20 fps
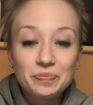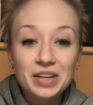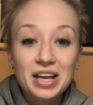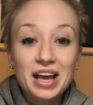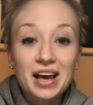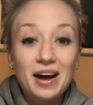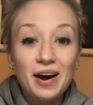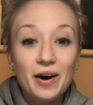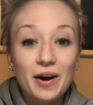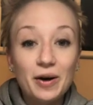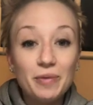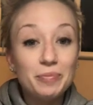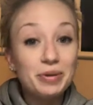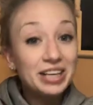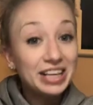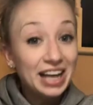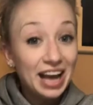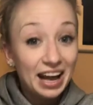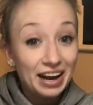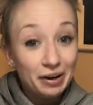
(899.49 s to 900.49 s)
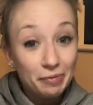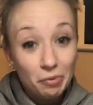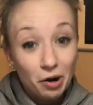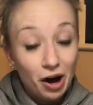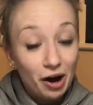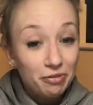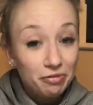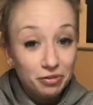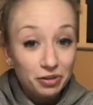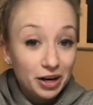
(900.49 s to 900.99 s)
But again, I'm
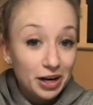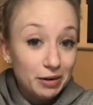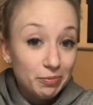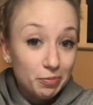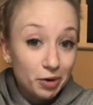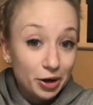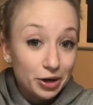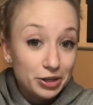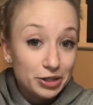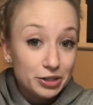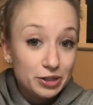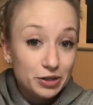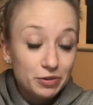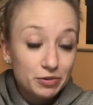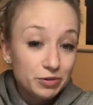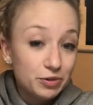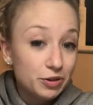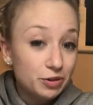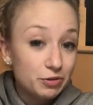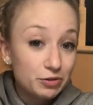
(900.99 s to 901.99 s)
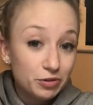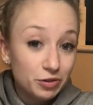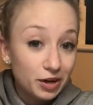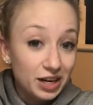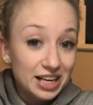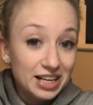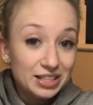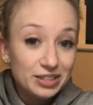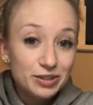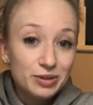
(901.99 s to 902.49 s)
offering March for free.
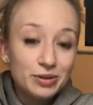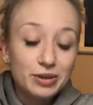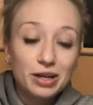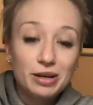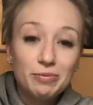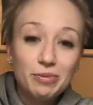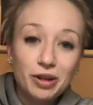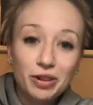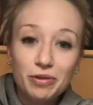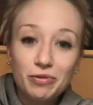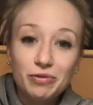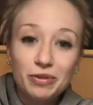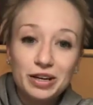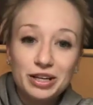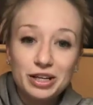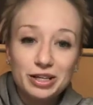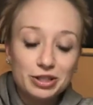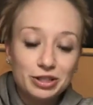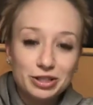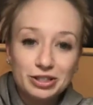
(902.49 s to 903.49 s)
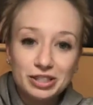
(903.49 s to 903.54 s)
So you get a month free to just like